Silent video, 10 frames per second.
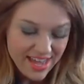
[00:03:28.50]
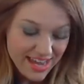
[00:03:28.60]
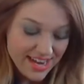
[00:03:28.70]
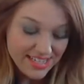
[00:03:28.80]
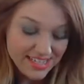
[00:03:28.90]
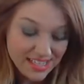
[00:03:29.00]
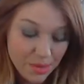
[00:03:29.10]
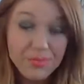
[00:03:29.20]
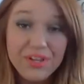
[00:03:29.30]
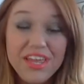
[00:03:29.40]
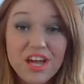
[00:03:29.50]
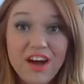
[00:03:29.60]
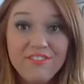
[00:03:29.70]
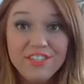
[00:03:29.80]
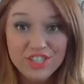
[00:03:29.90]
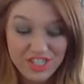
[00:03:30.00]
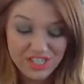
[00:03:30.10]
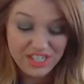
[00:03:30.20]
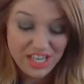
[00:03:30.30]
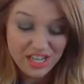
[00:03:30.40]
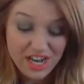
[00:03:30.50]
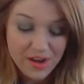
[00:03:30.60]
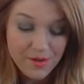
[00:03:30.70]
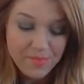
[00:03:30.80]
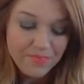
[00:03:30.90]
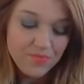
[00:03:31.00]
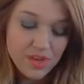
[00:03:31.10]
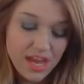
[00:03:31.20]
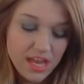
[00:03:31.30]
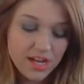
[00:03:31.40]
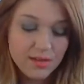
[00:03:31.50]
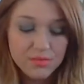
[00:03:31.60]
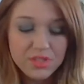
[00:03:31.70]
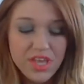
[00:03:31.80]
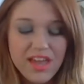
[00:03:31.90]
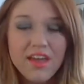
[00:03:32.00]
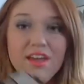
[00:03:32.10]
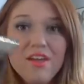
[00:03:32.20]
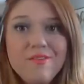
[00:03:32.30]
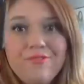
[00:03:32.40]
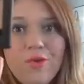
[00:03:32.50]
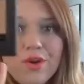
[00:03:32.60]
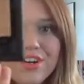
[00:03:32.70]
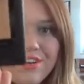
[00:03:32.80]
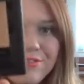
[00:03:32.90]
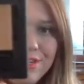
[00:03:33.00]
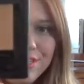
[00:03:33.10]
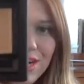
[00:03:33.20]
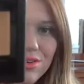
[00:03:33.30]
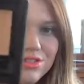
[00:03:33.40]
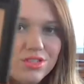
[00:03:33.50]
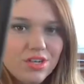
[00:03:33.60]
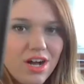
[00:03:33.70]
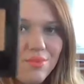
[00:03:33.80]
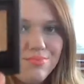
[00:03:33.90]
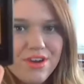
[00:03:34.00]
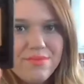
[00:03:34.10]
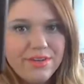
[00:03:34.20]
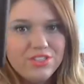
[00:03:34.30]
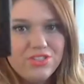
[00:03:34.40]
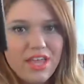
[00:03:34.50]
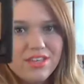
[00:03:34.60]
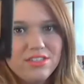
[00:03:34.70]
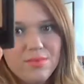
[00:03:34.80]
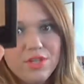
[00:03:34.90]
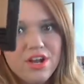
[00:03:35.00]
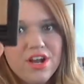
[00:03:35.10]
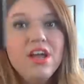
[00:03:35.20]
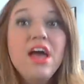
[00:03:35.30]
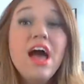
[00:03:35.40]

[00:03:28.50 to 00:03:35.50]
It is the complete coverage concealer, and it comes with like 4 different tones. They're all pretty much like similar.